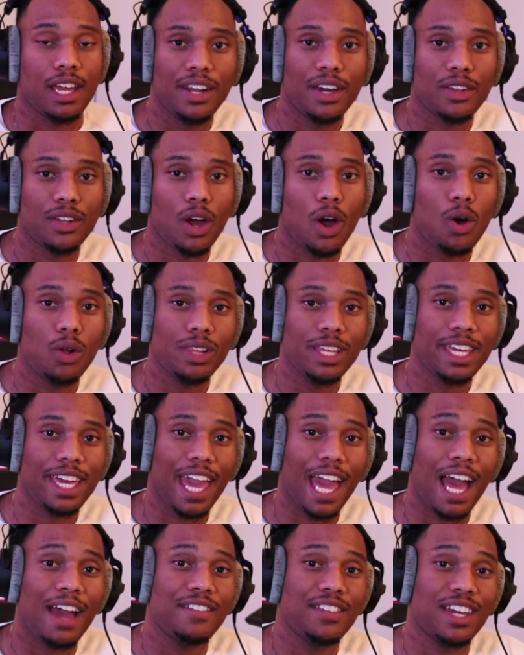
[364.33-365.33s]
Now, the only
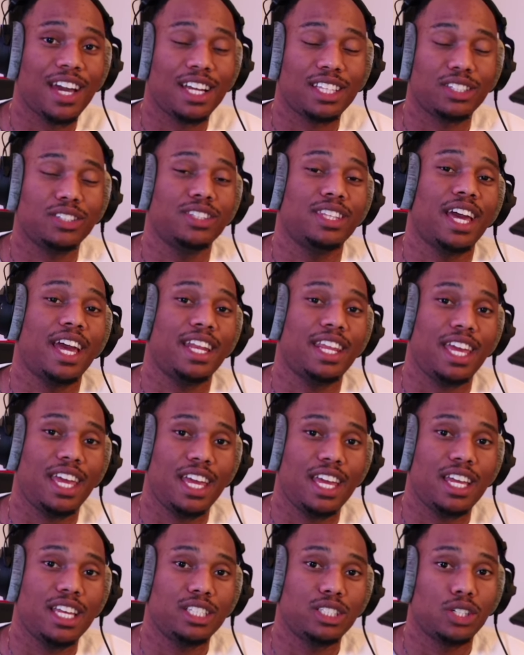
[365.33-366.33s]
caveat to that
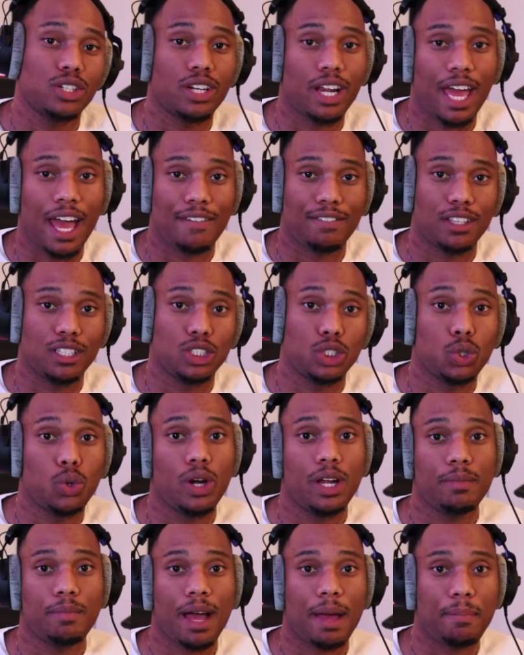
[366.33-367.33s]
is you're going to have to
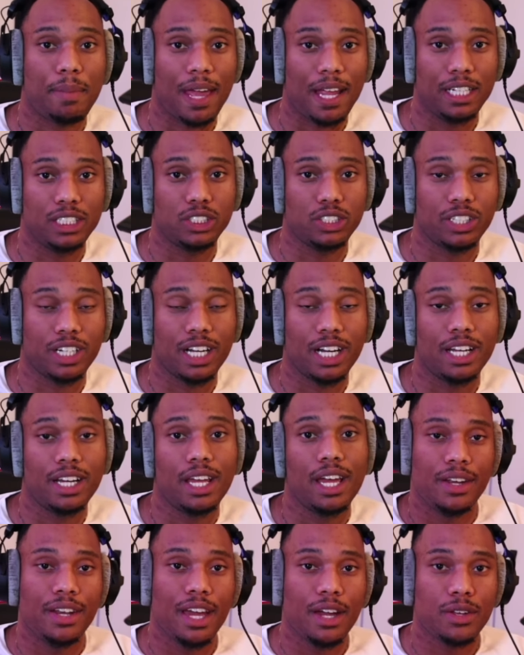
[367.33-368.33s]
join my Patreon.
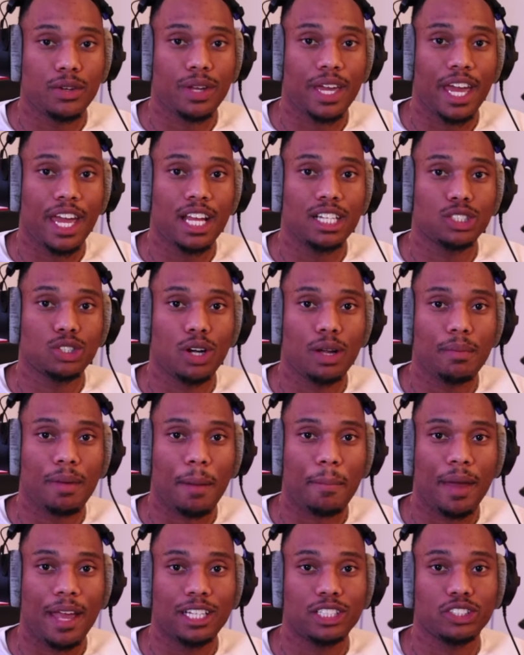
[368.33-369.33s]
Now, you can join my
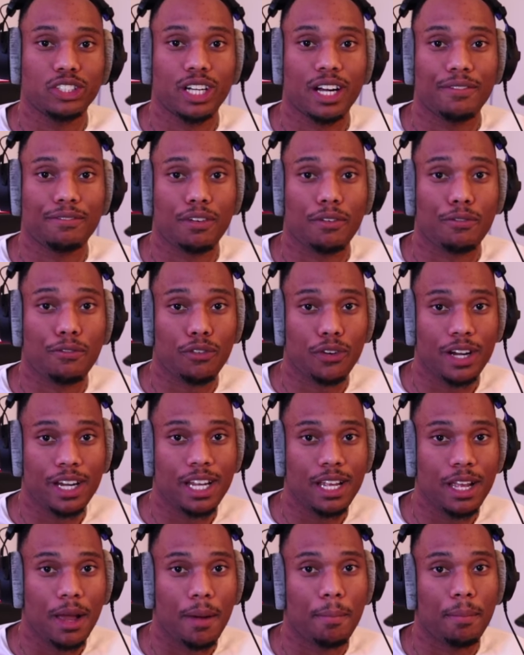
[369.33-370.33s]
Patreon for
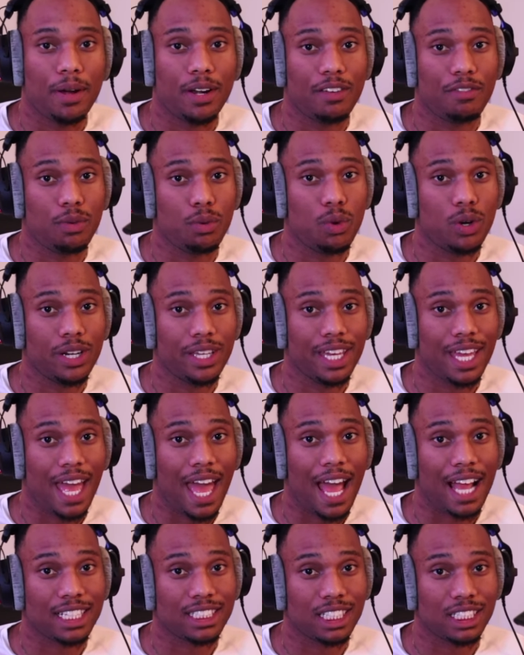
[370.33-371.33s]
free, but if you want to get
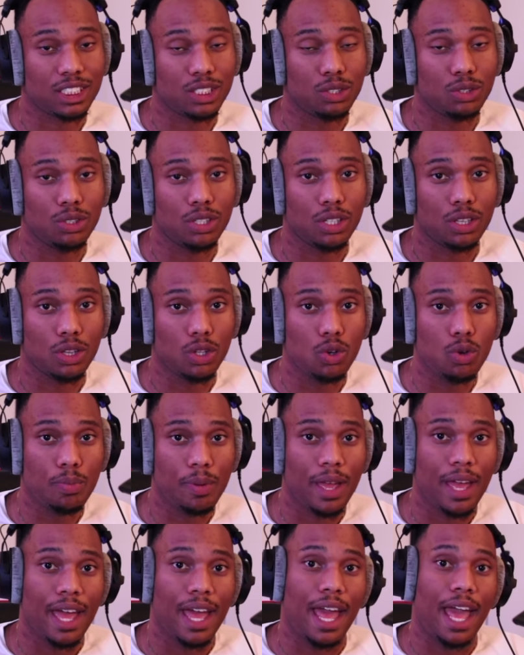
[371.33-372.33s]
access to the loop
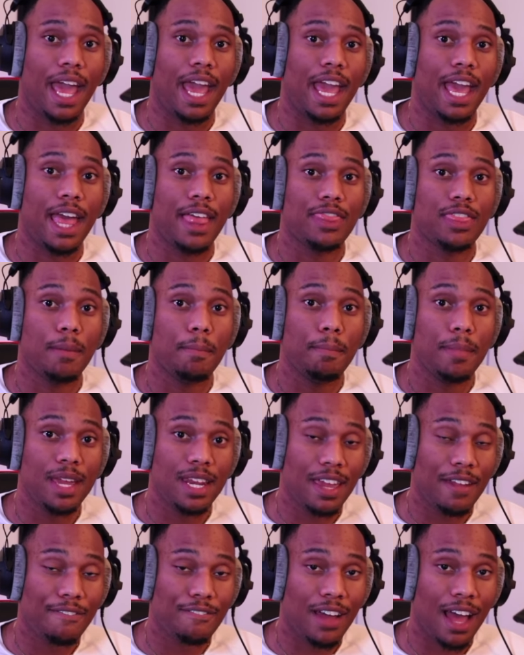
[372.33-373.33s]
and the
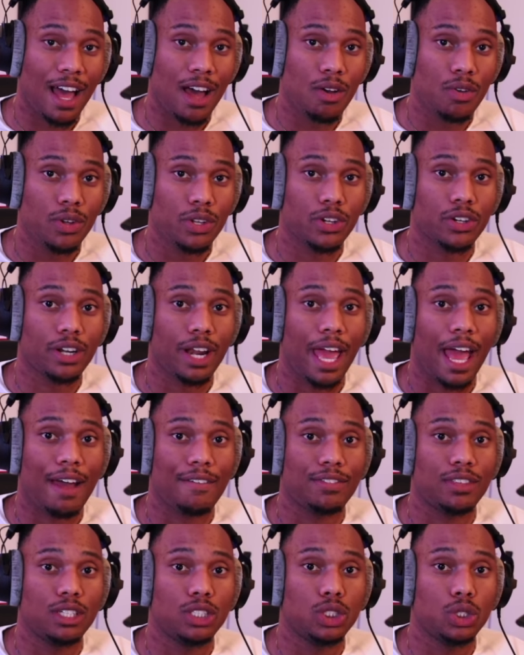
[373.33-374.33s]
MIDI file, you're going to
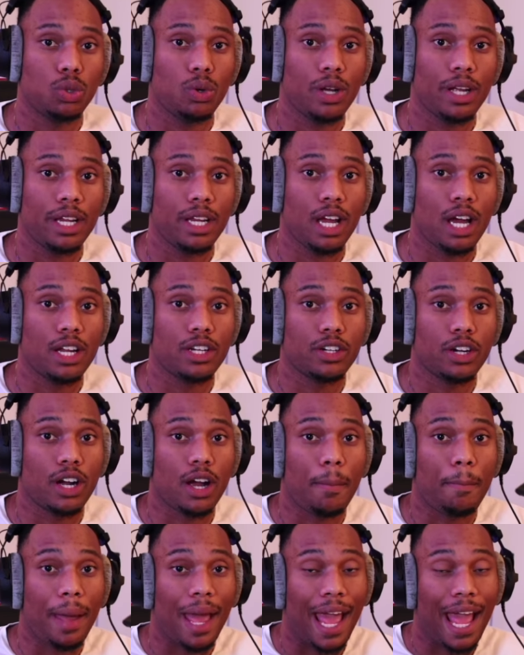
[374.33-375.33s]
have to join under
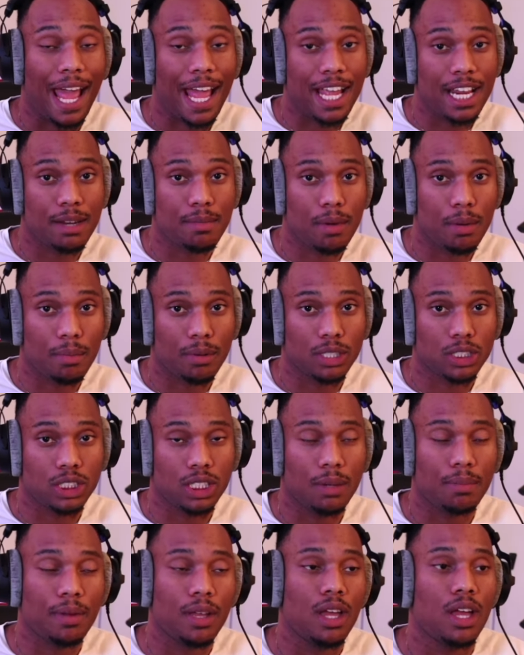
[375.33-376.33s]
a paid
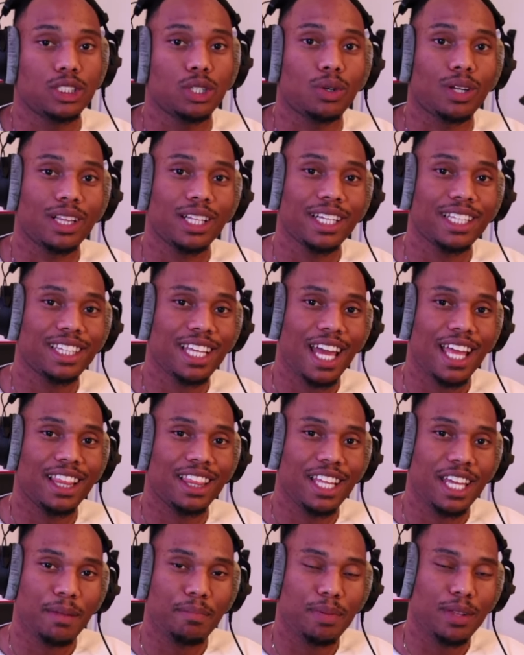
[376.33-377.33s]
membership. So click that
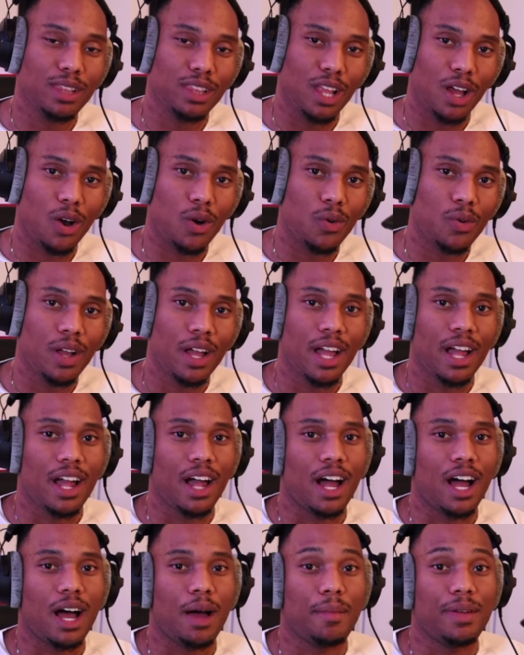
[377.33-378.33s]
link below.
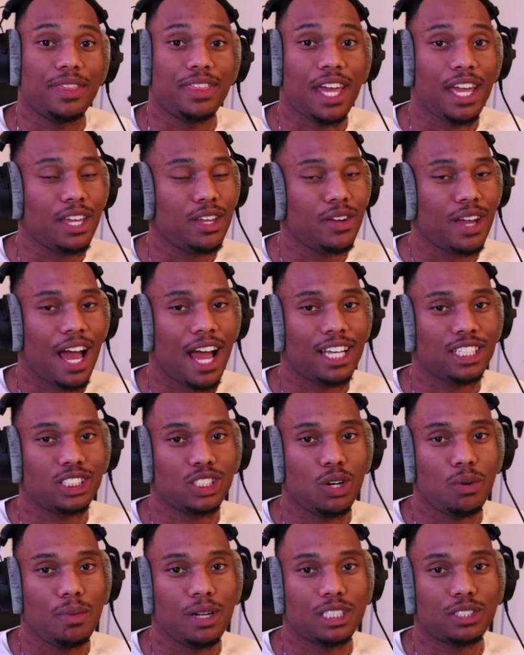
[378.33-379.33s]
Um, and thank you guys
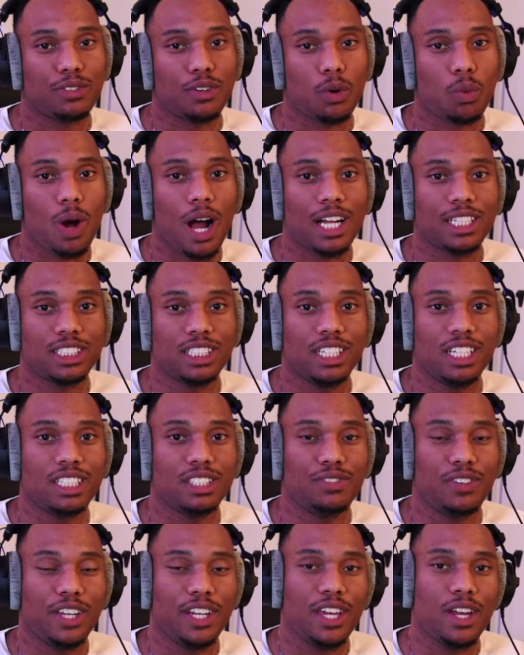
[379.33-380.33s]
so much for watching
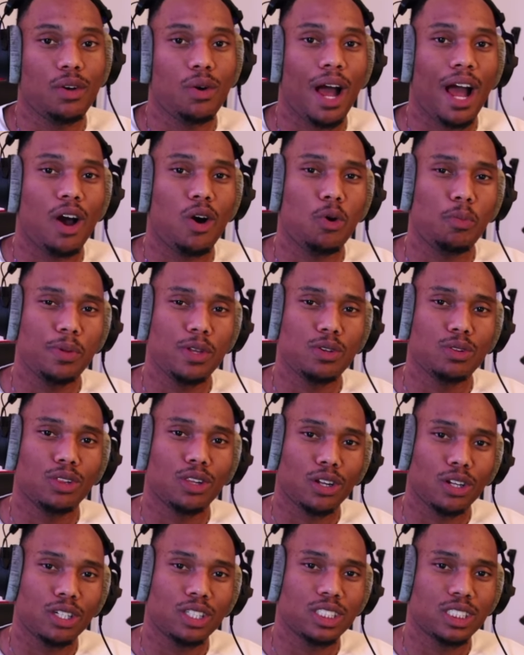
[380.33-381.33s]
this video. I hope you
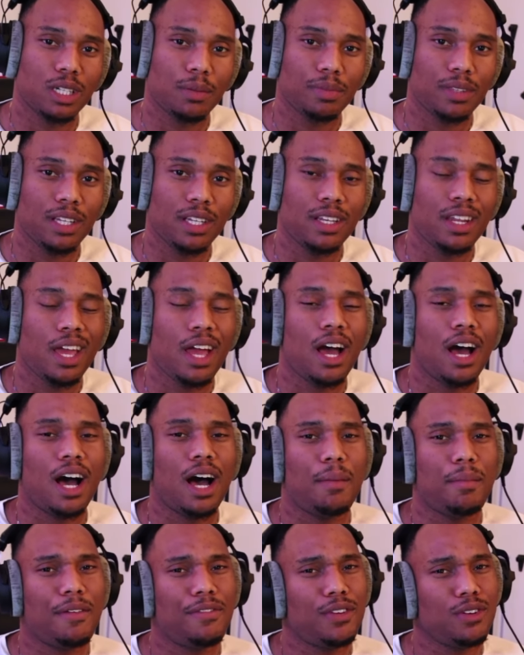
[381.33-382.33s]
learned something.
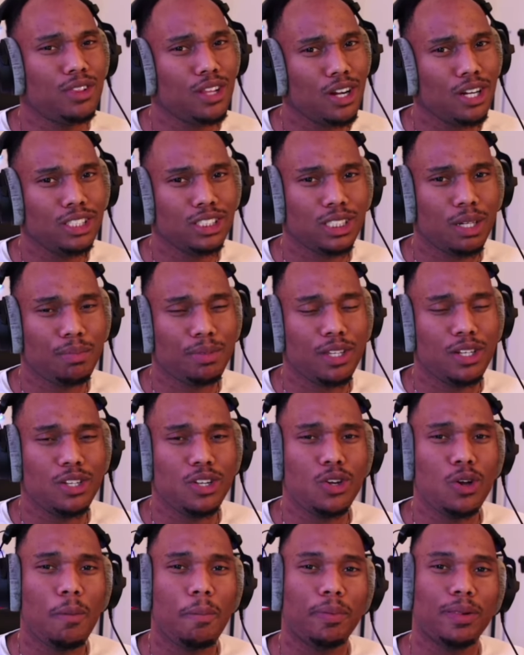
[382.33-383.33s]
Um, if you learned something
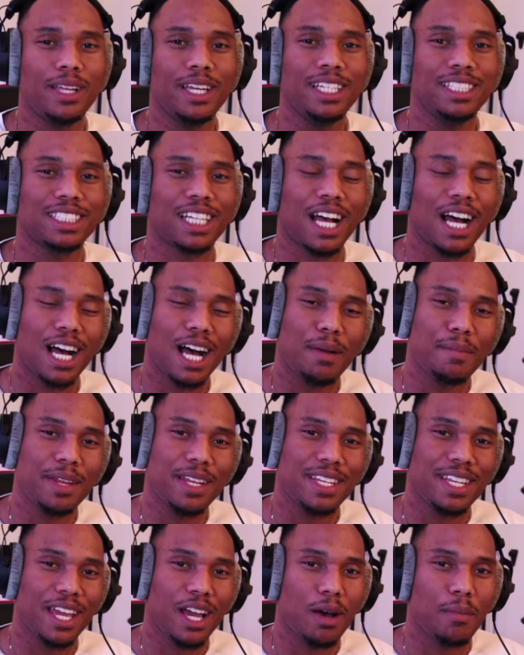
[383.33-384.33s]
new, please
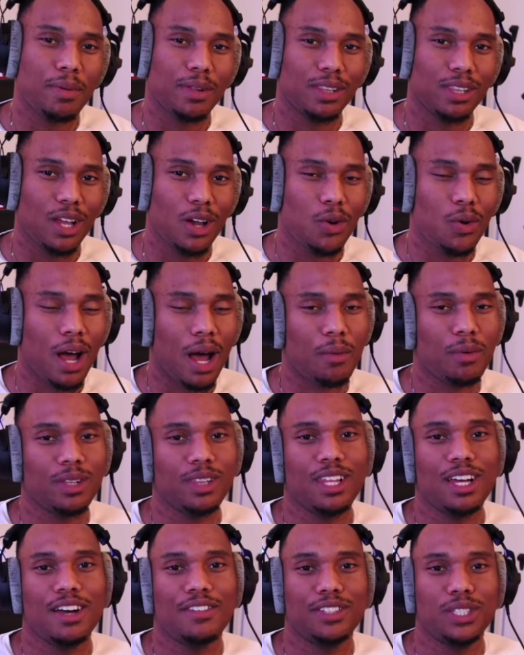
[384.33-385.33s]
comment down below. I would
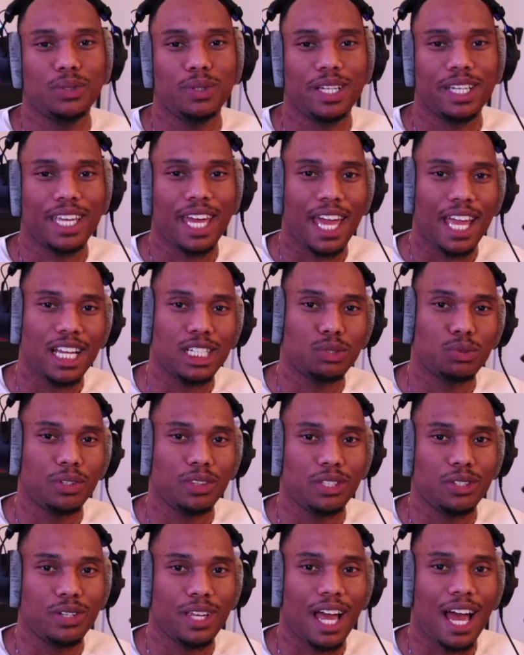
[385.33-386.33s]
love to engage
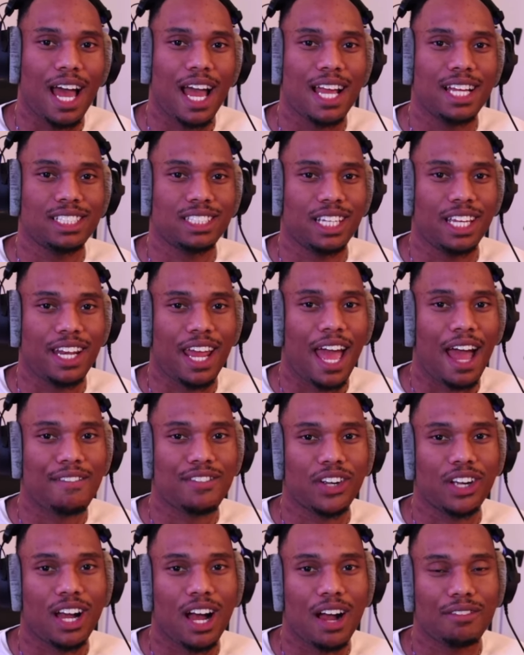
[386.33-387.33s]
with you guys and
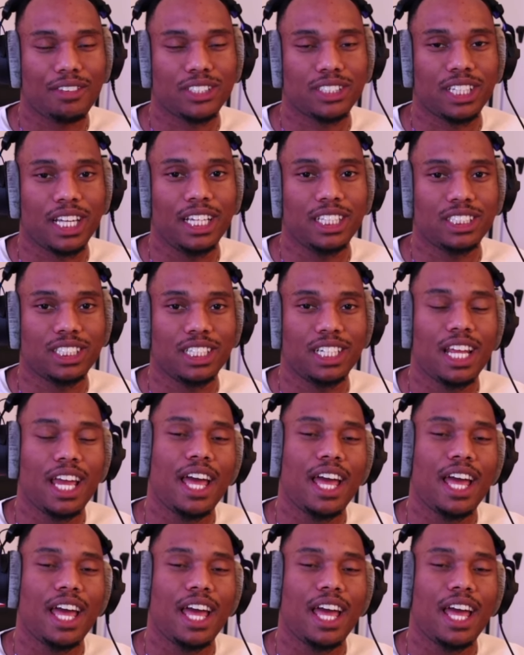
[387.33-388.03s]
have a conversation.